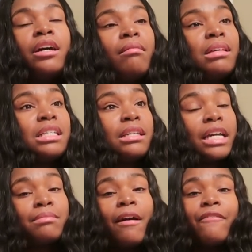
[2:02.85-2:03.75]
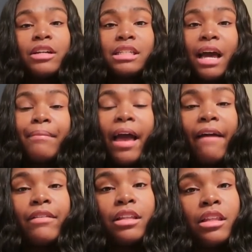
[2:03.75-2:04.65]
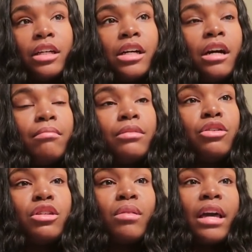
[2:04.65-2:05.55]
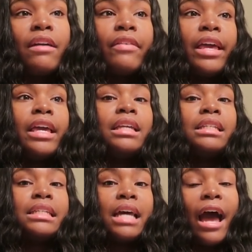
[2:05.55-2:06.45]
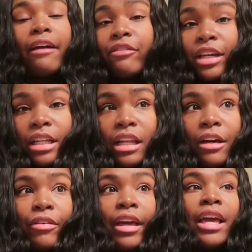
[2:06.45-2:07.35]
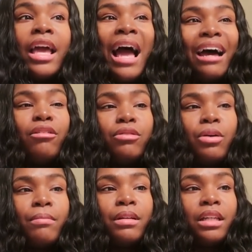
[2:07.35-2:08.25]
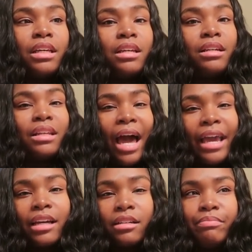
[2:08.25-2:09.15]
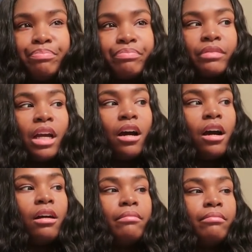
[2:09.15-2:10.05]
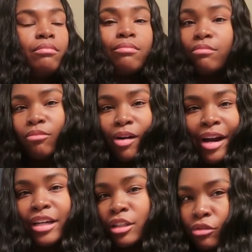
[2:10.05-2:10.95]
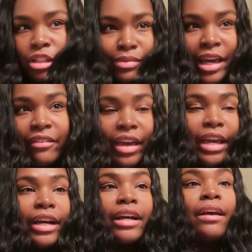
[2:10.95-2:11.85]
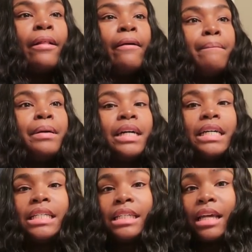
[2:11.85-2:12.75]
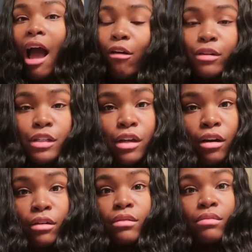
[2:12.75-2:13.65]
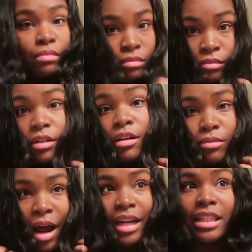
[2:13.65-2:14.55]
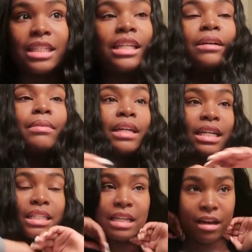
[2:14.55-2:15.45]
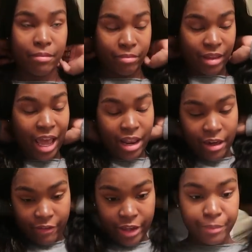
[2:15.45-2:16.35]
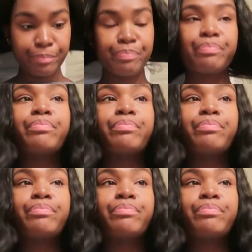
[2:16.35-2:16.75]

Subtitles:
This is actually my first time having their loose wave, and I freaking love it. I don't normally like wearing loose wave hair, but I will so rock this hair because I love it.